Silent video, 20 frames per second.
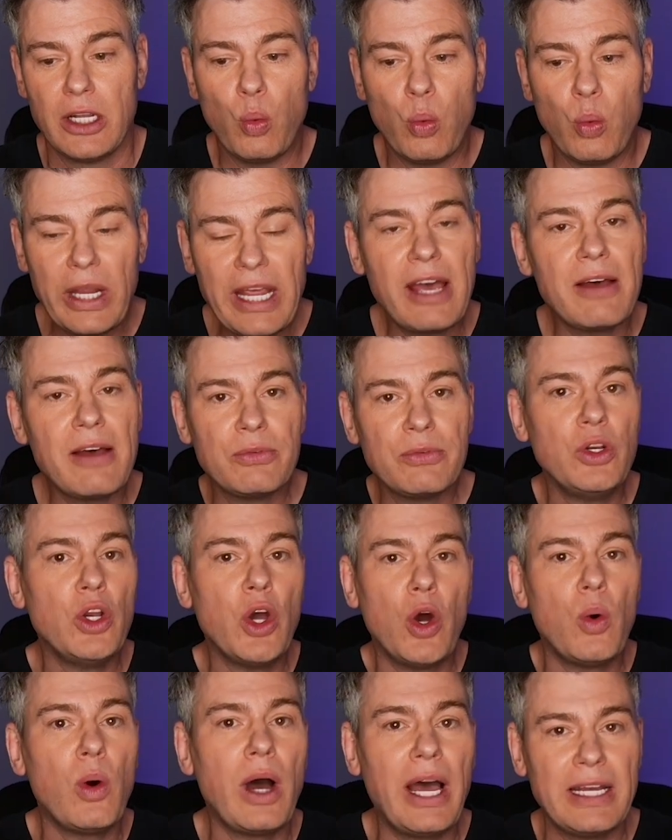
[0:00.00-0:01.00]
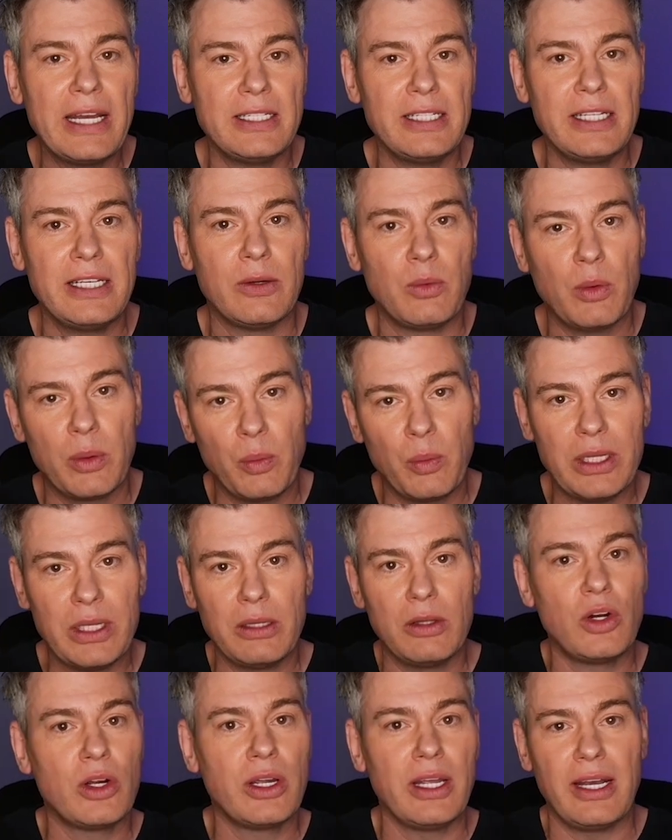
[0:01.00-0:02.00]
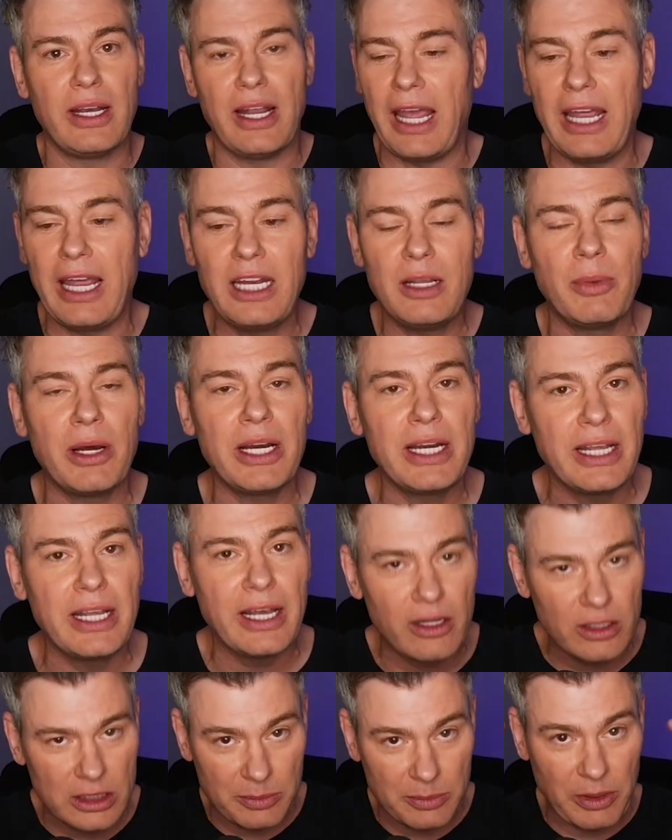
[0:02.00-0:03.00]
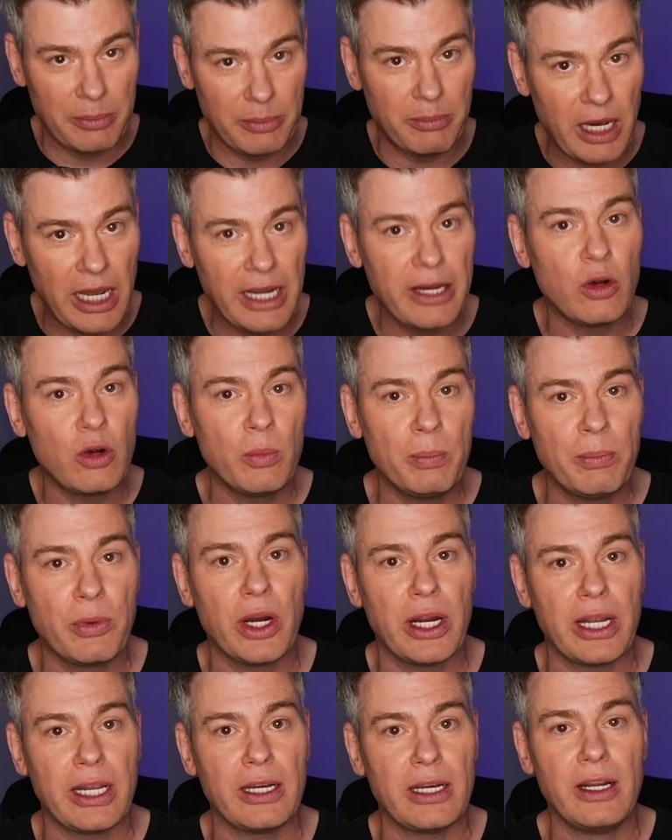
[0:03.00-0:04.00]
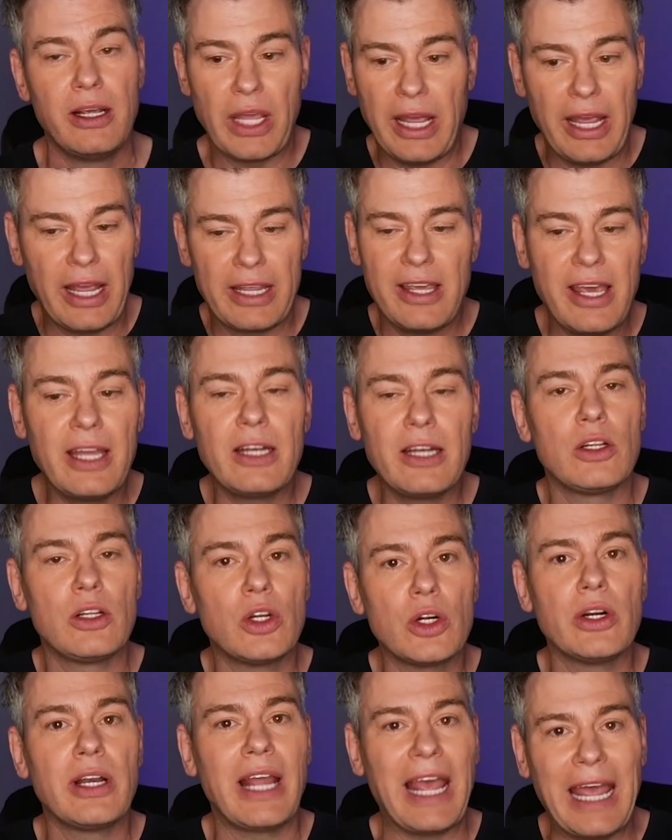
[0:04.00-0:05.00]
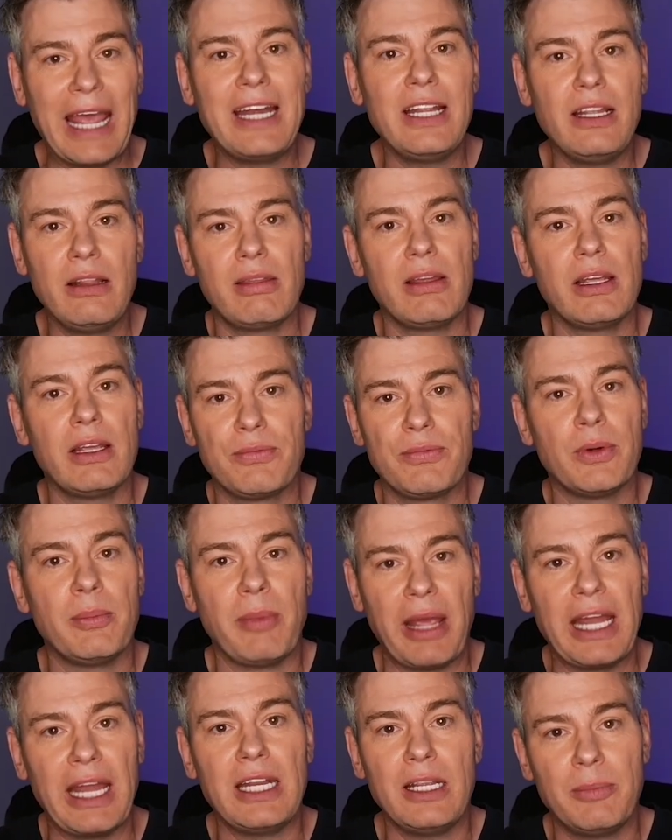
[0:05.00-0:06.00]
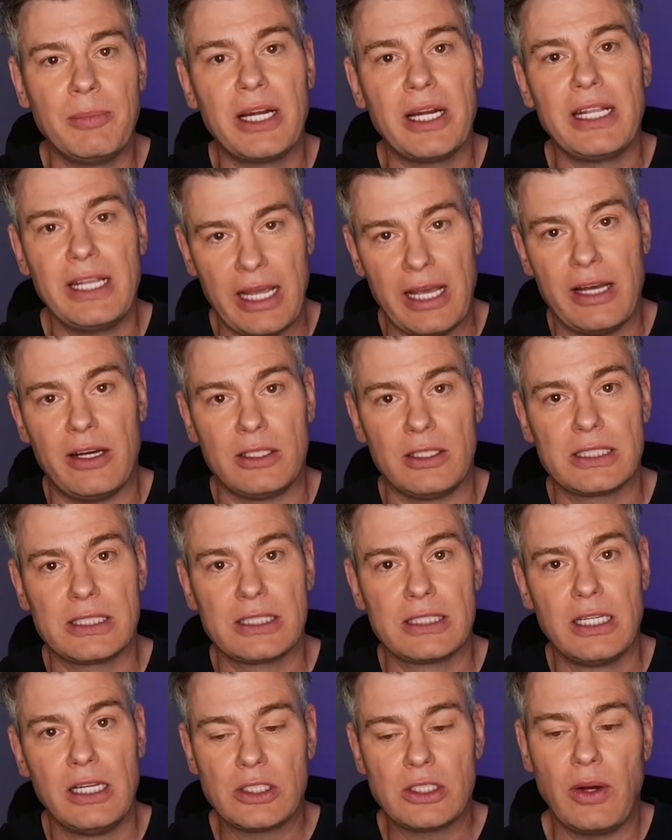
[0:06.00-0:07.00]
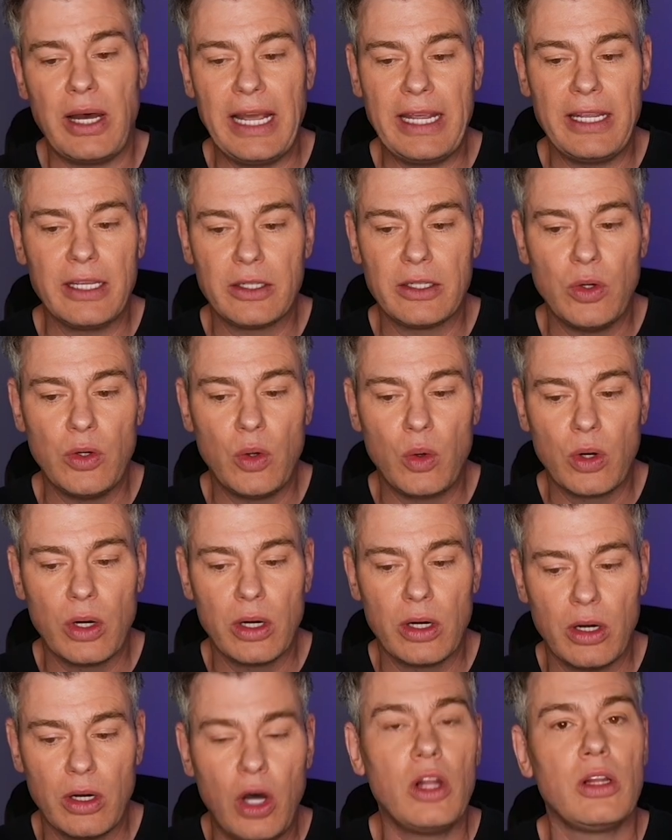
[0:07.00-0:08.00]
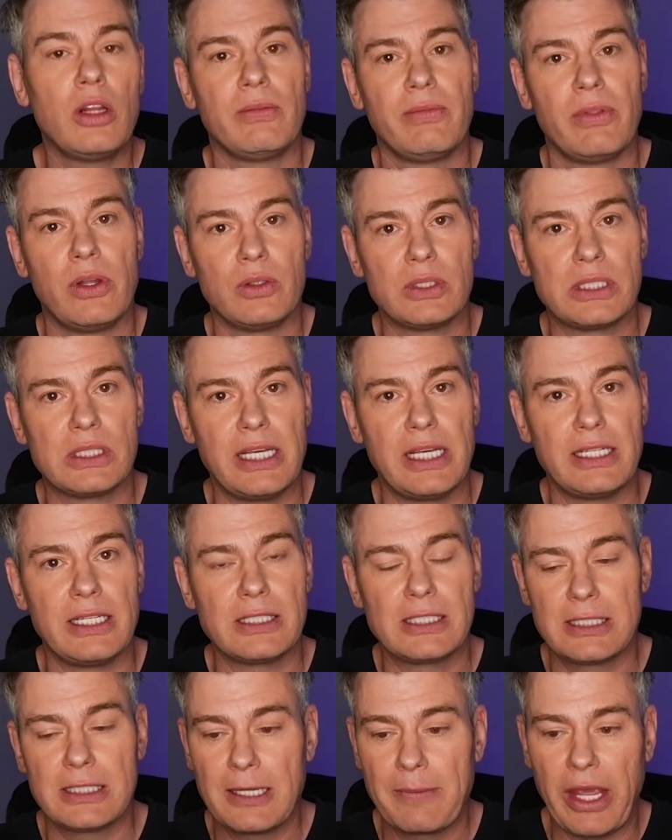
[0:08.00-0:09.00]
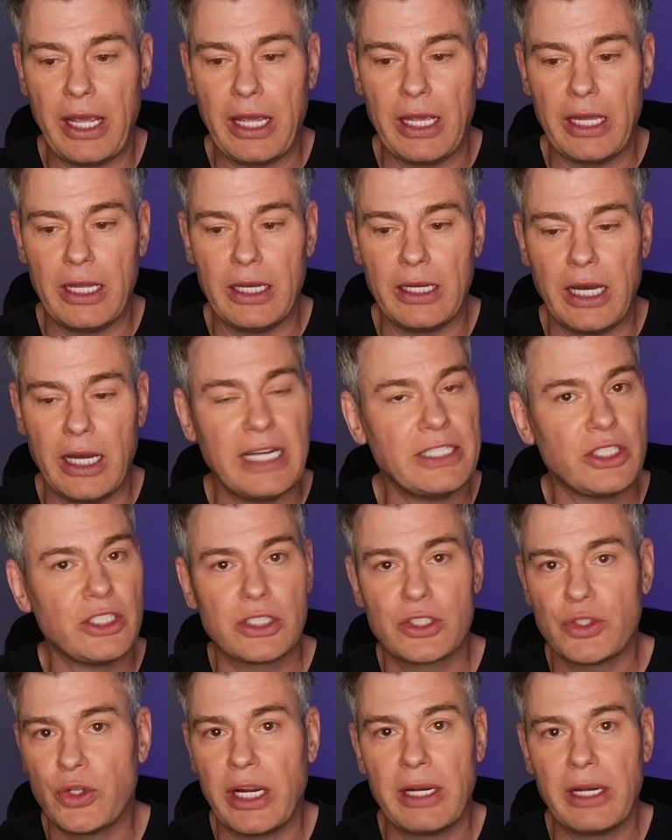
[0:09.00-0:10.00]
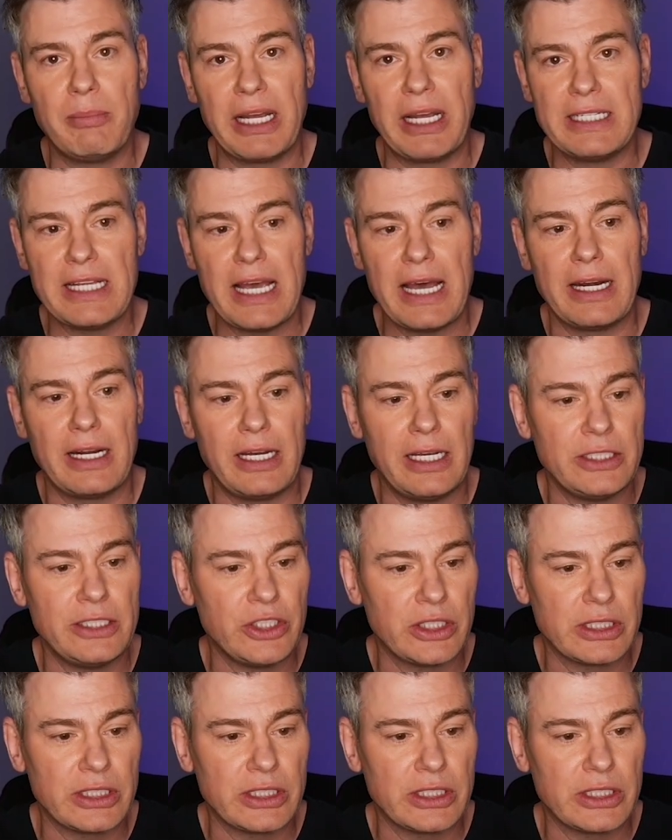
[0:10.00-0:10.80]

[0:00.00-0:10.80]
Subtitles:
We have no idea when we look at anybody else but my own brain. I can't learn anything from anybody else. So I ignore all of those things and I just trade my data.